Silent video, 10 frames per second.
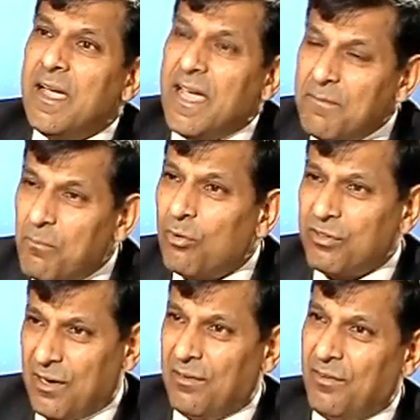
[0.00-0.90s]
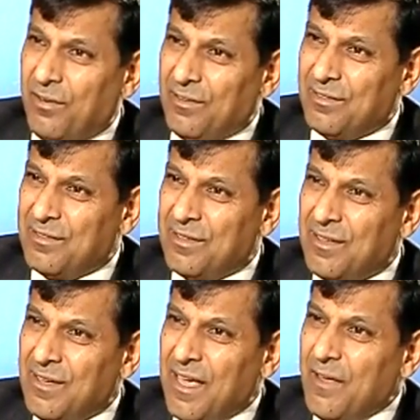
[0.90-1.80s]
In most countries,
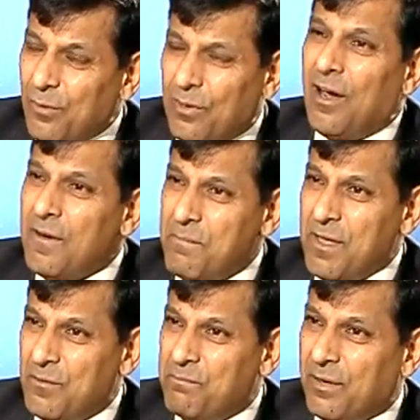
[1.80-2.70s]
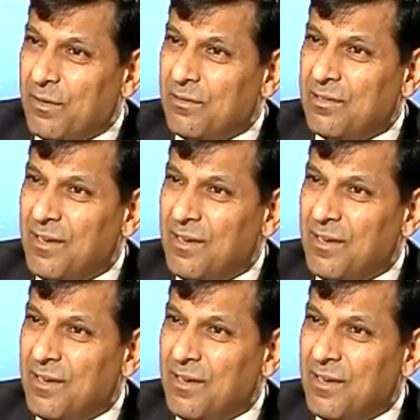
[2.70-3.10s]
if you can't pay your bills,